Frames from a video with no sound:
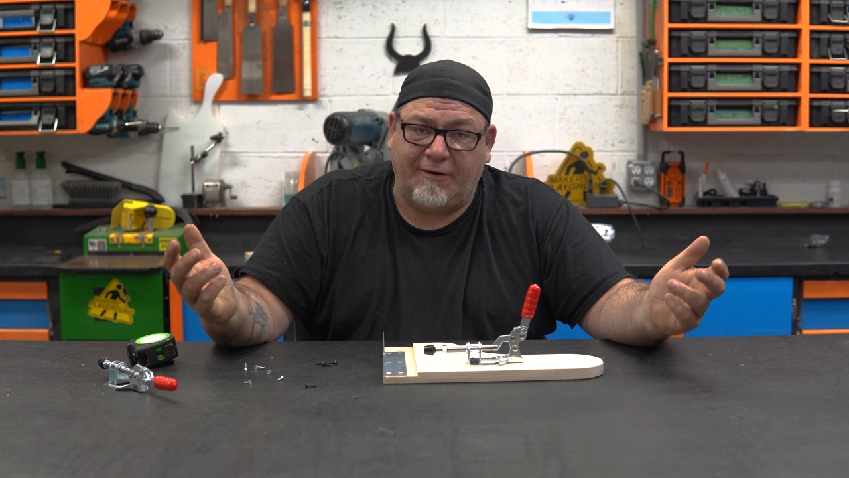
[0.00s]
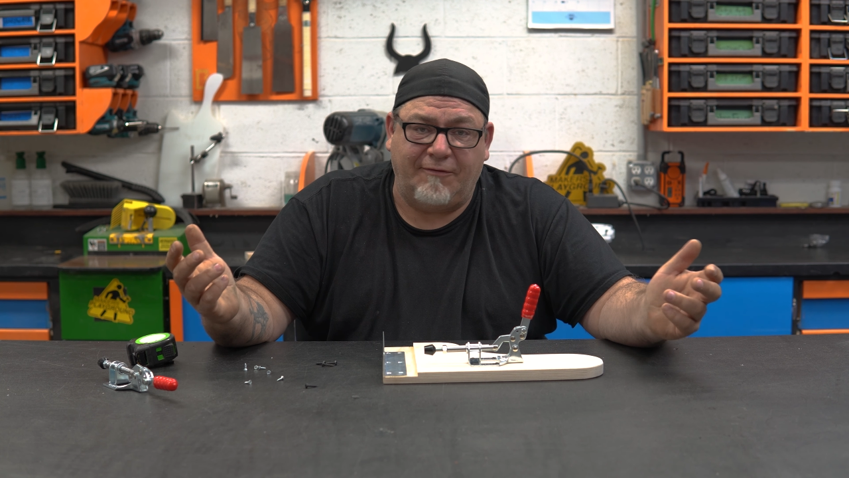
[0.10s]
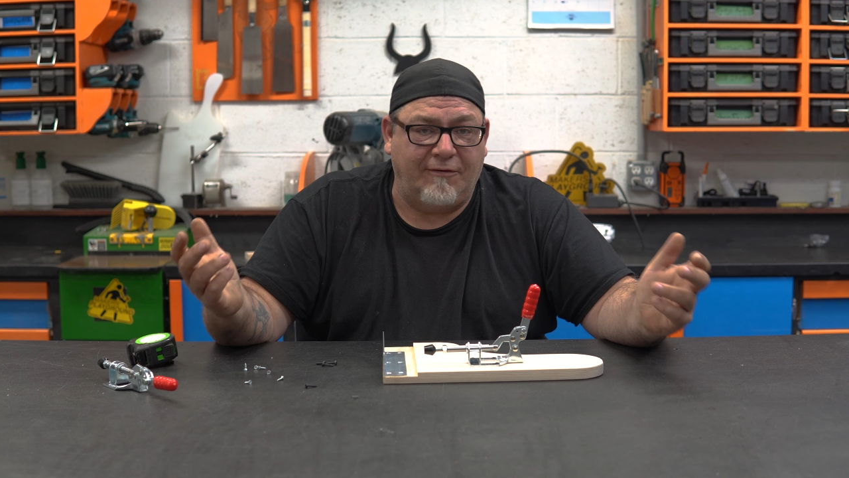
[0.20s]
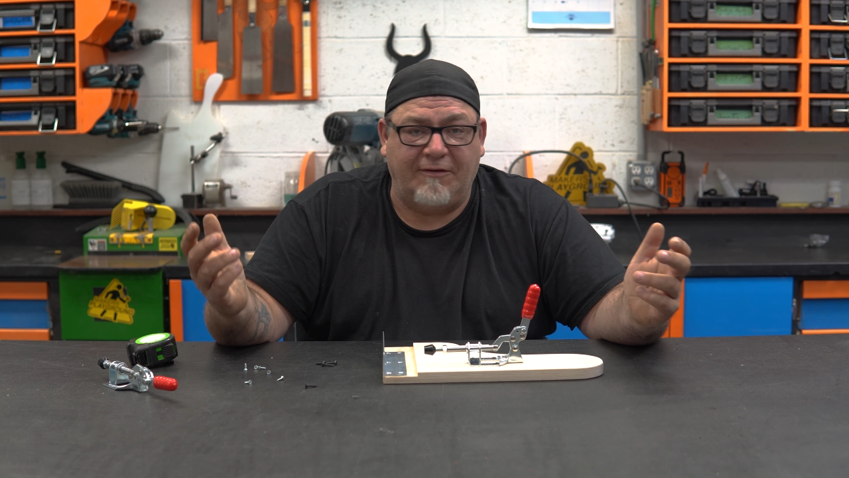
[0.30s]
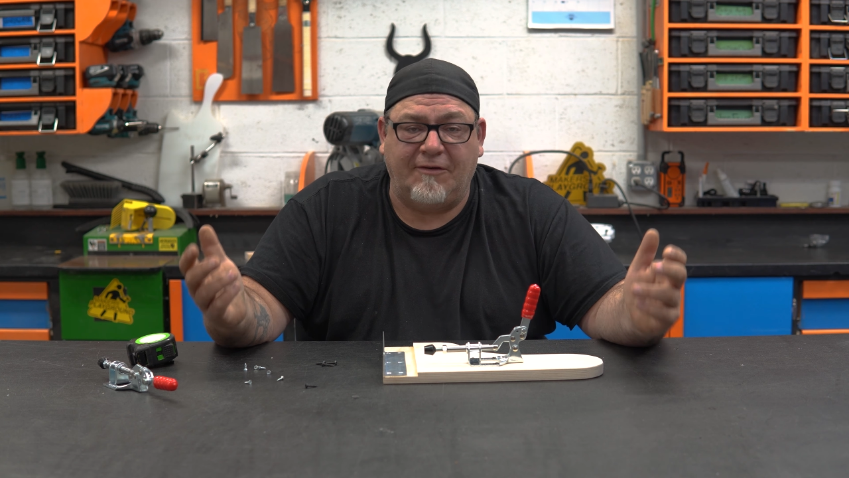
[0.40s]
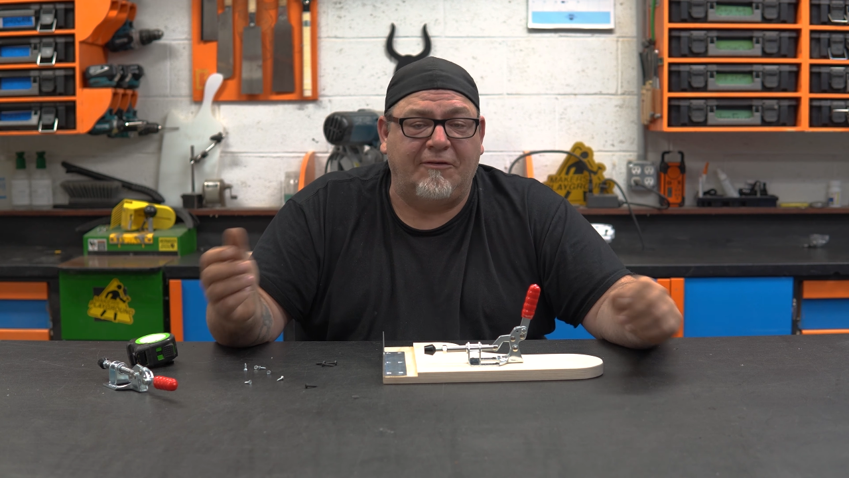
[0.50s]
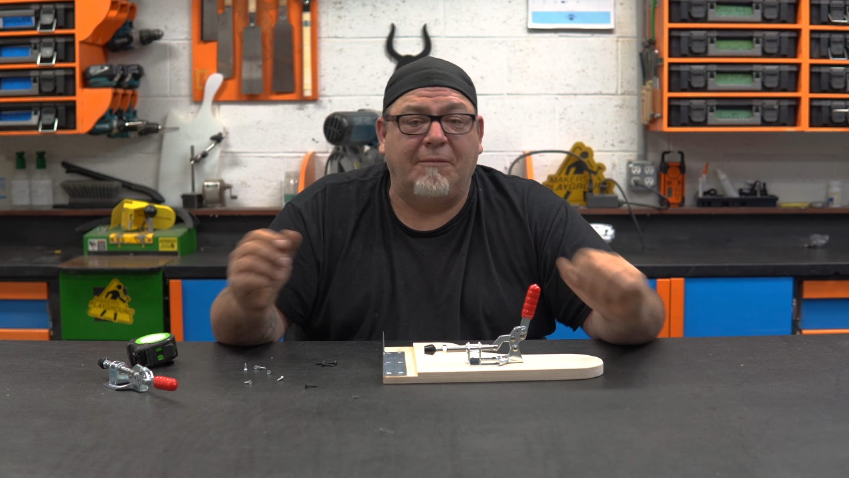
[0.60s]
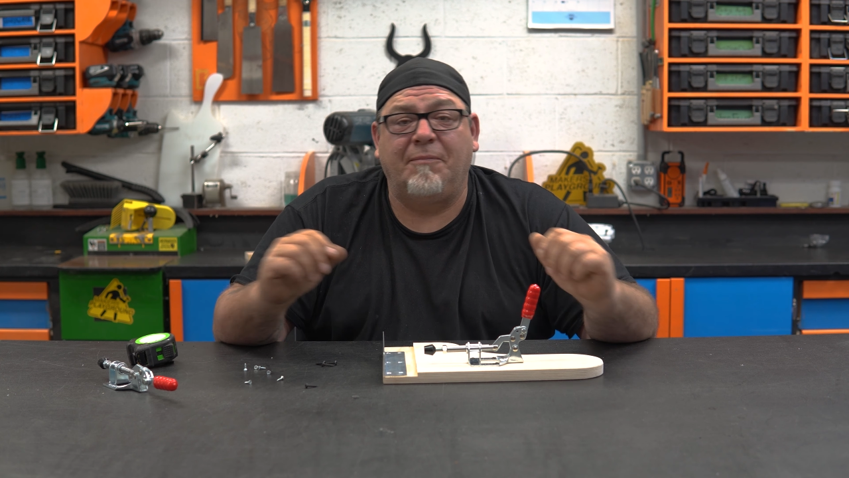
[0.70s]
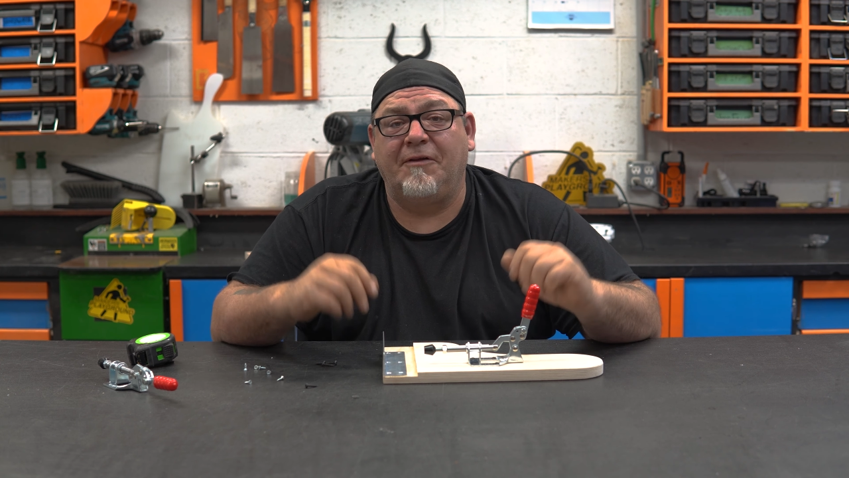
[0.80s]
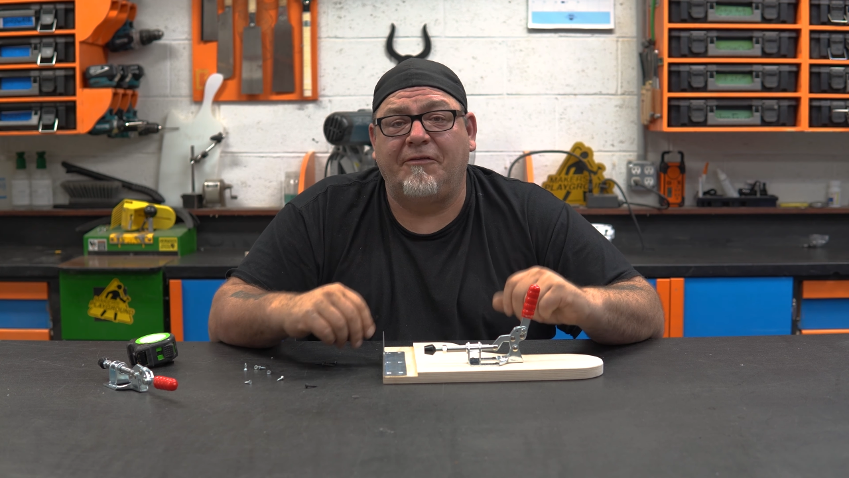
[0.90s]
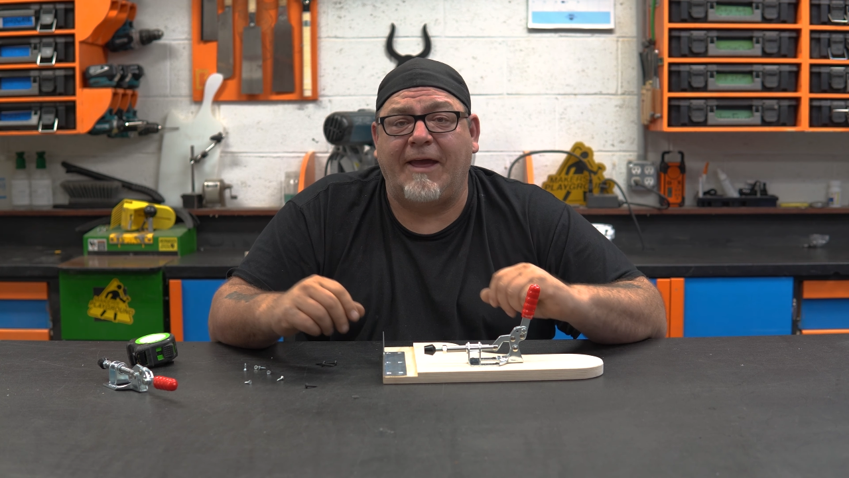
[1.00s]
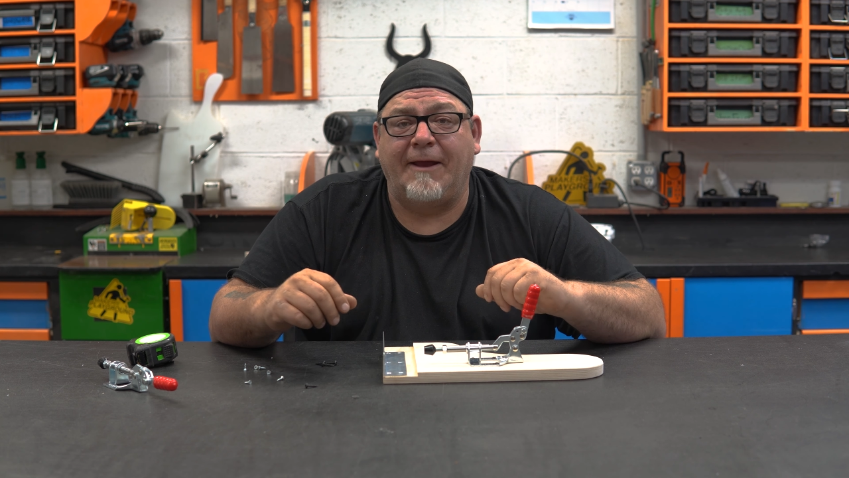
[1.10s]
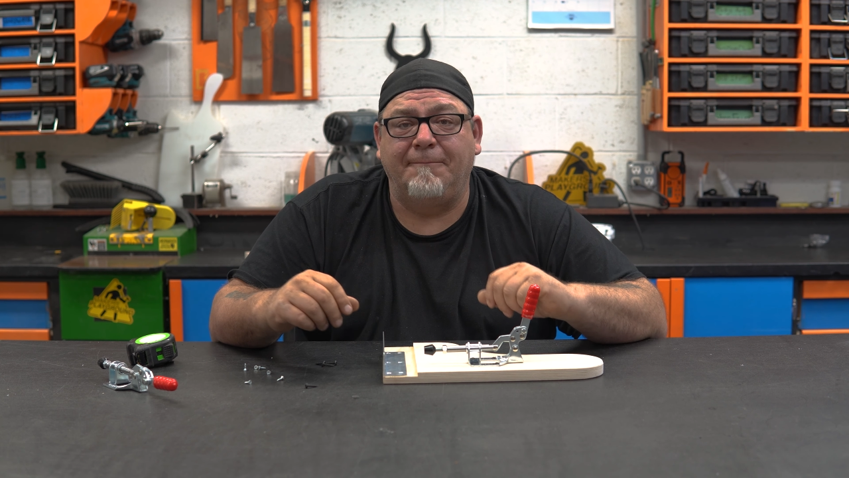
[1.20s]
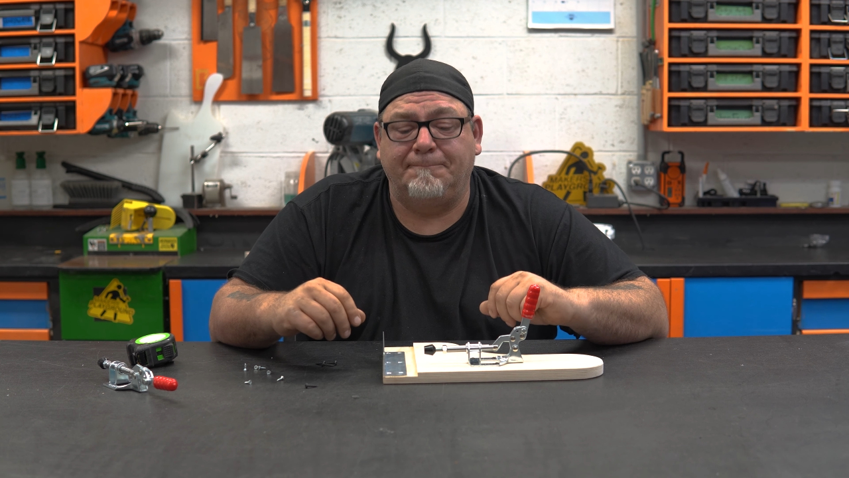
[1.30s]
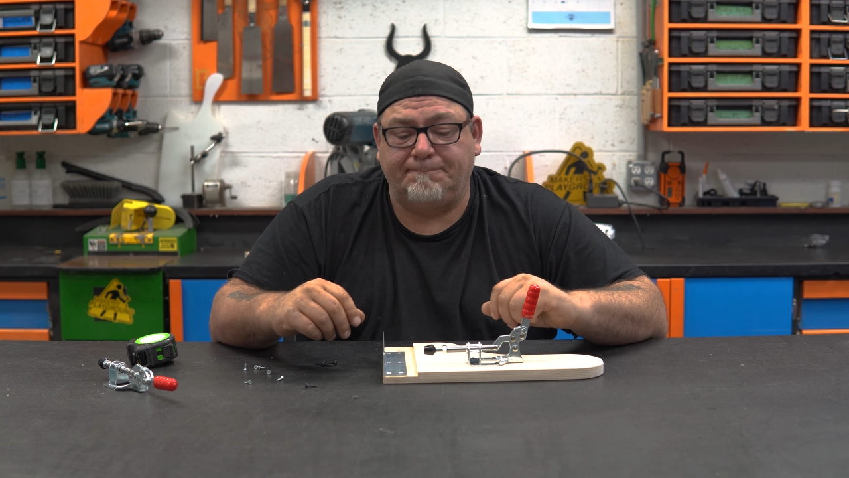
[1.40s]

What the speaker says: it. It's as simple as that.